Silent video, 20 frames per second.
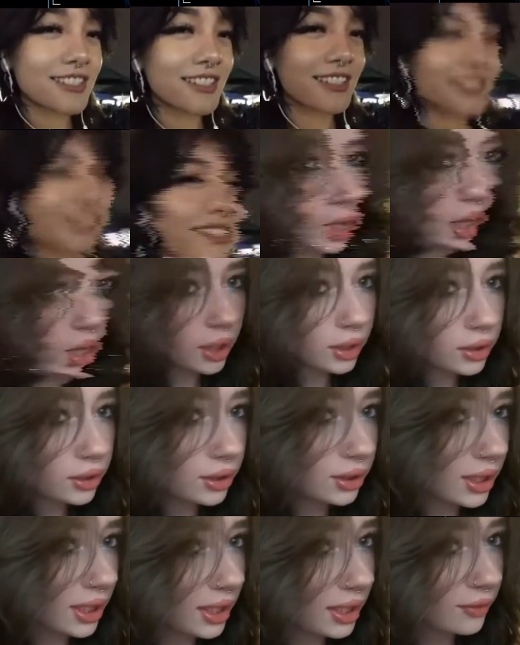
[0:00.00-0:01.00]
somebody who
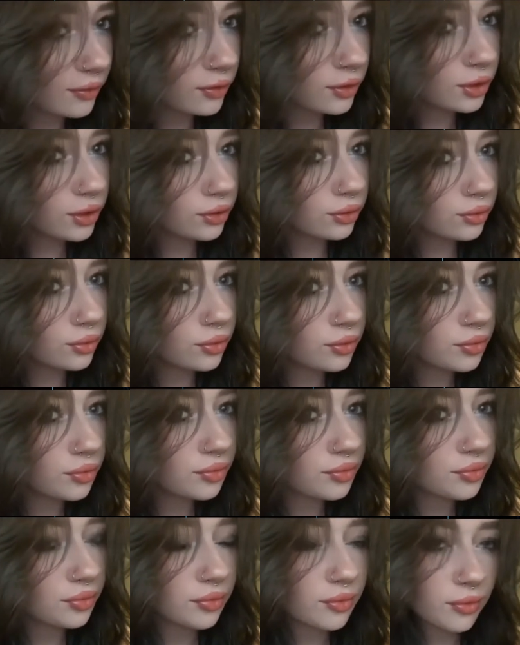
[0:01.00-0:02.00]
you don't even know who
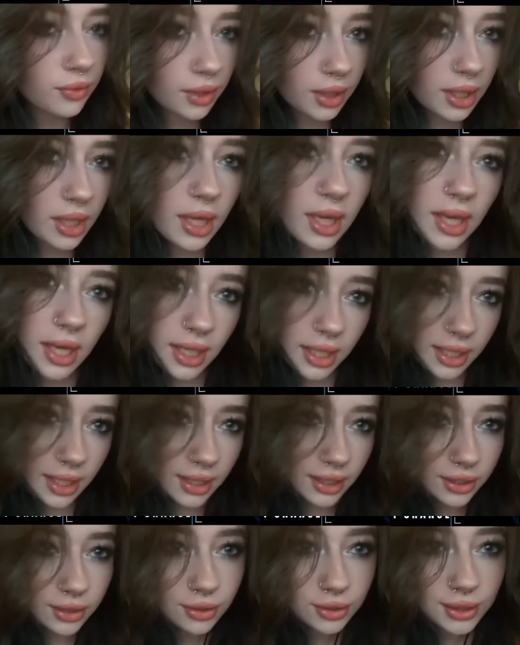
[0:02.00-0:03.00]
consented. And that's what I'm
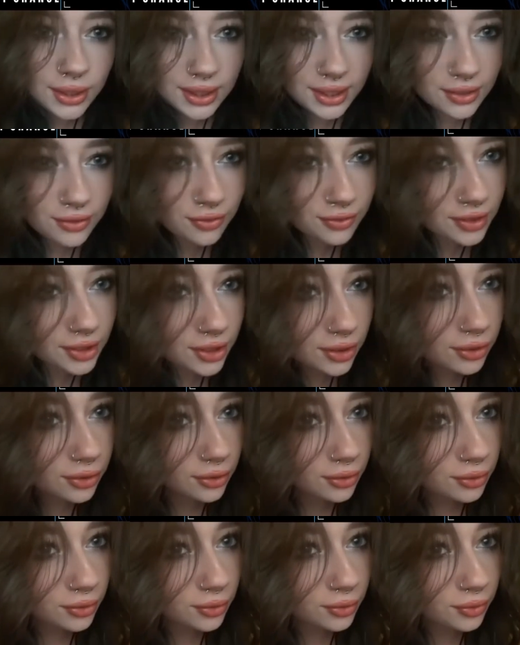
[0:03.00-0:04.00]
saying. Is
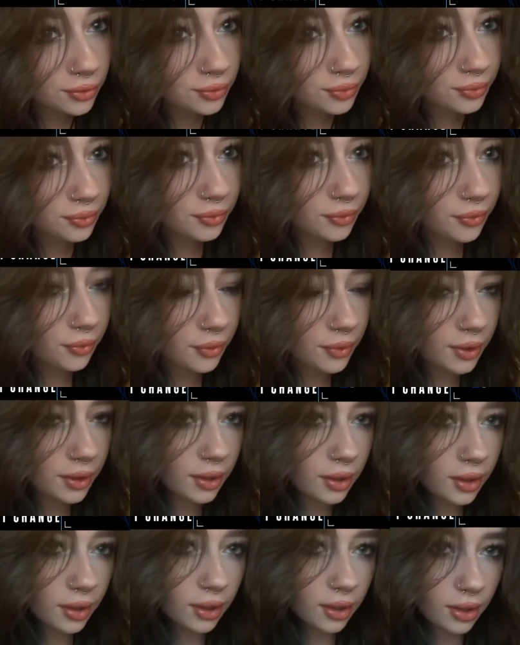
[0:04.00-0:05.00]
pornography one?
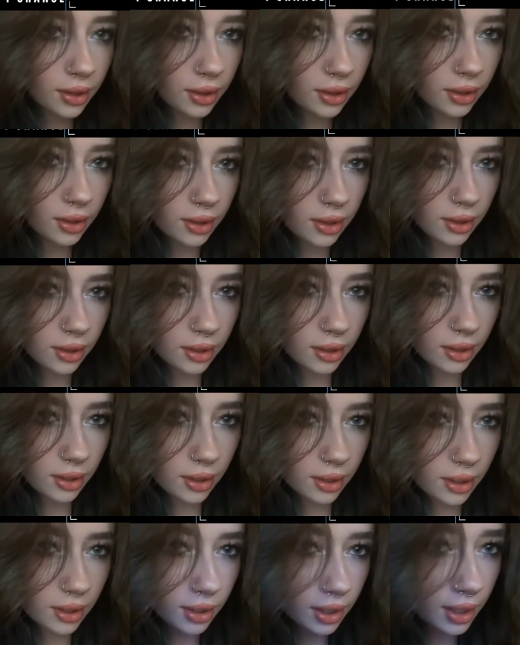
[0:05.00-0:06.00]
No, but it's obviously
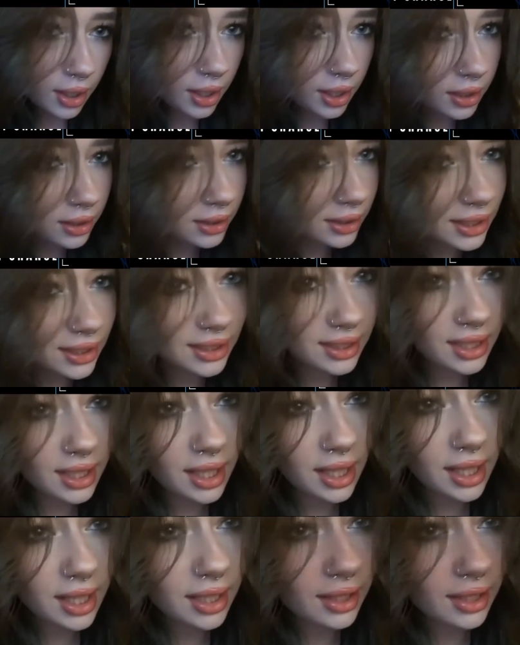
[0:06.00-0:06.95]
winning because look at our young